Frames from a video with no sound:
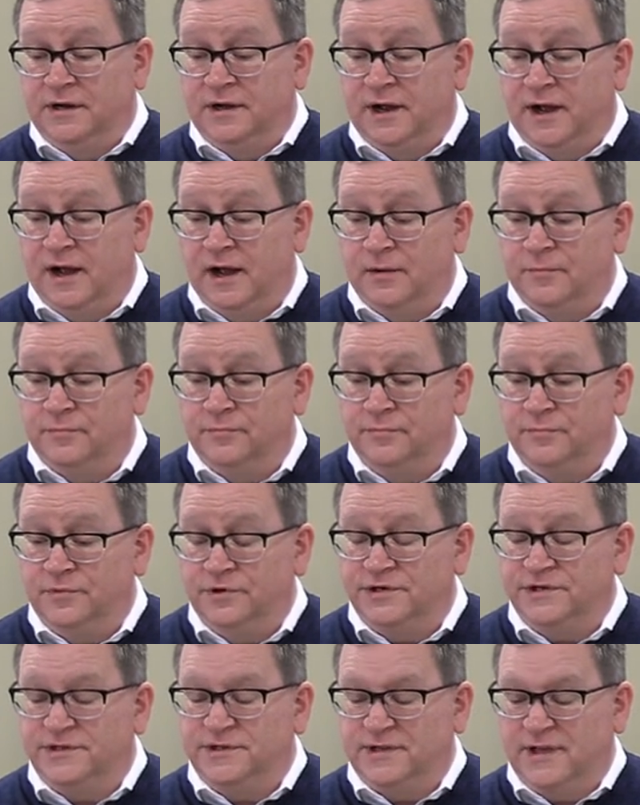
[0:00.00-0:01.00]

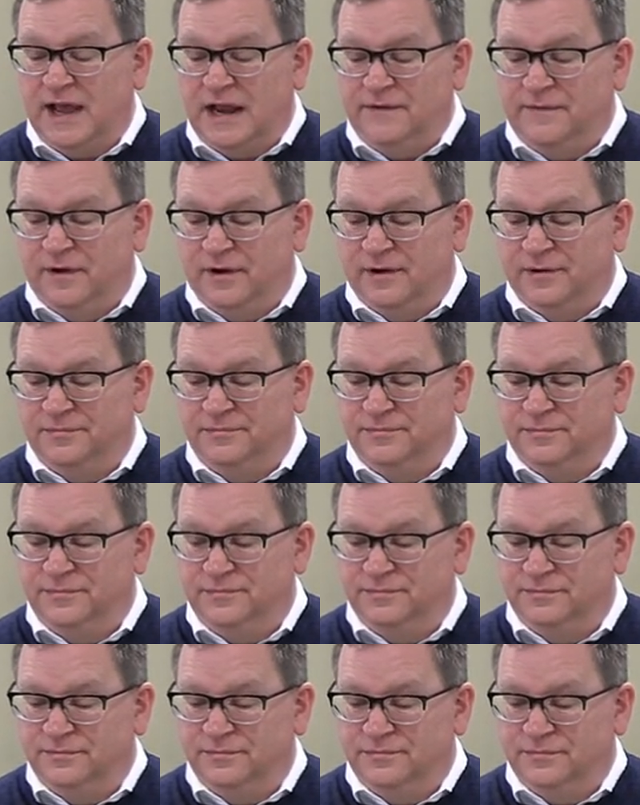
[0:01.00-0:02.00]
which is kind of
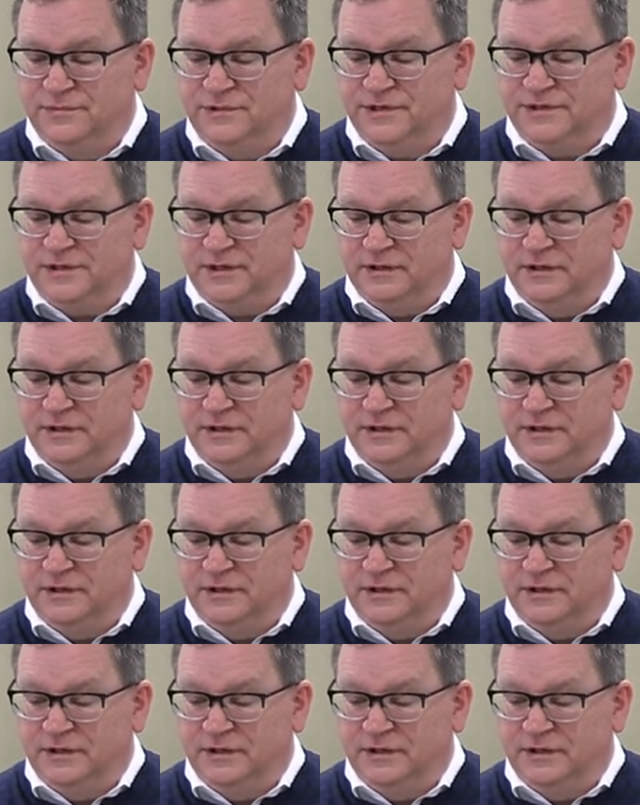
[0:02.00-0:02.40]
just